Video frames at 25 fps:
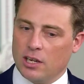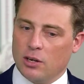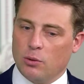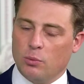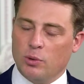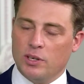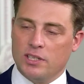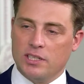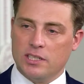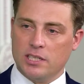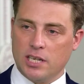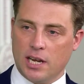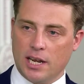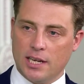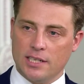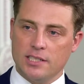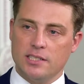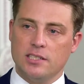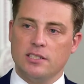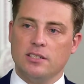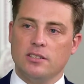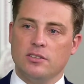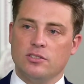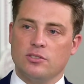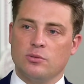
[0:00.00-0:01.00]
we tend
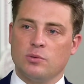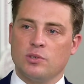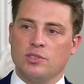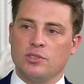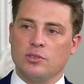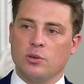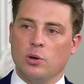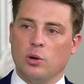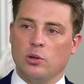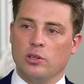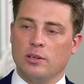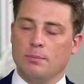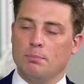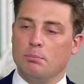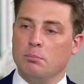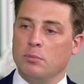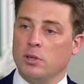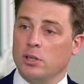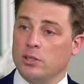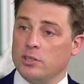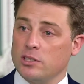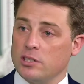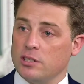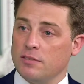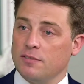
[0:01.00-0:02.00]
to use what's called a
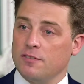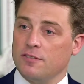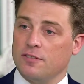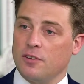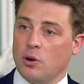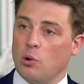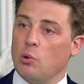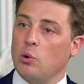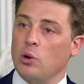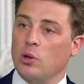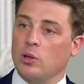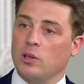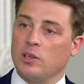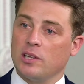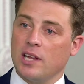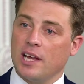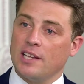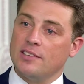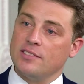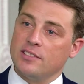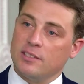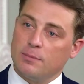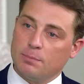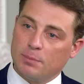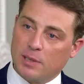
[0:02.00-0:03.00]
multifocal
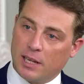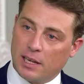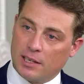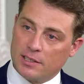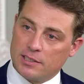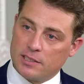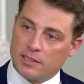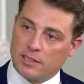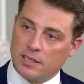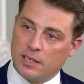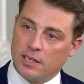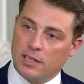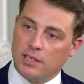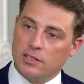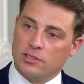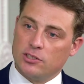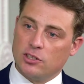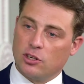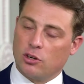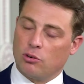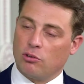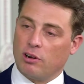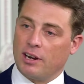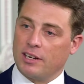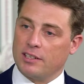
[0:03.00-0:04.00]
lens implant to
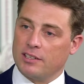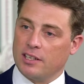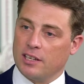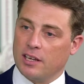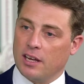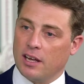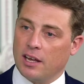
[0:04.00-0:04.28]
correct the